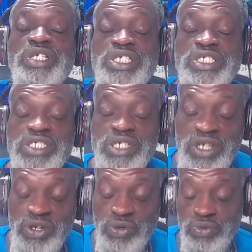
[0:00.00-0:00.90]
to
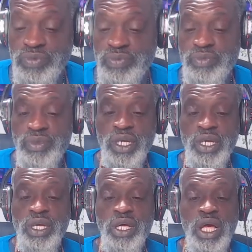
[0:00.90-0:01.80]
salute
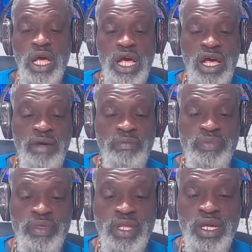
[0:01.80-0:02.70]
um,
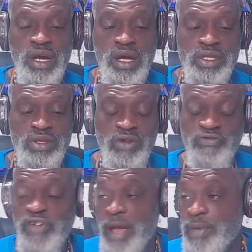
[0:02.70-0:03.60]
those
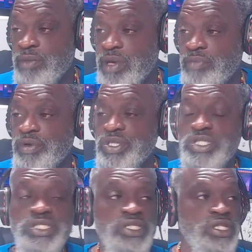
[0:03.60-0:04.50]
family
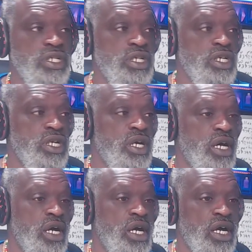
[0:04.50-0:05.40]
members,
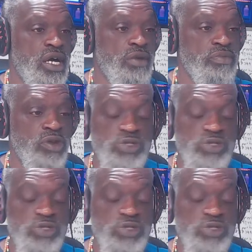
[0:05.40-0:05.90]
um, those